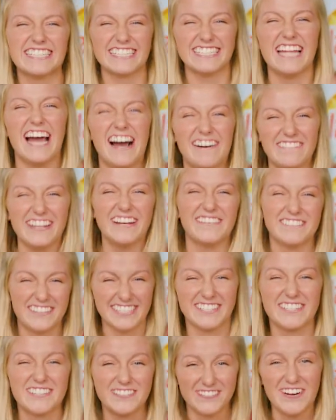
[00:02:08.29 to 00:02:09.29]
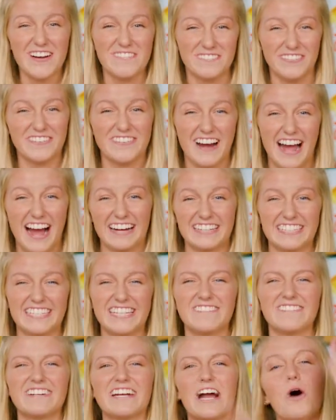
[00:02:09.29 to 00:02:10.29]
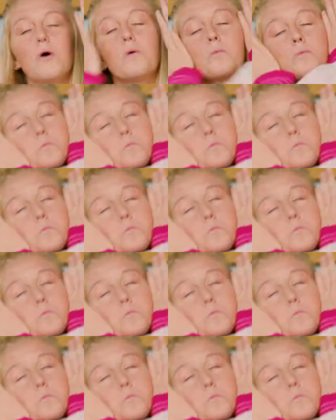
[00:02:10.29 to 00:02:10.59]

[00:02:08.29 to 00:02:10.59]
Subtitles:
so now we have to swim around. Here we go.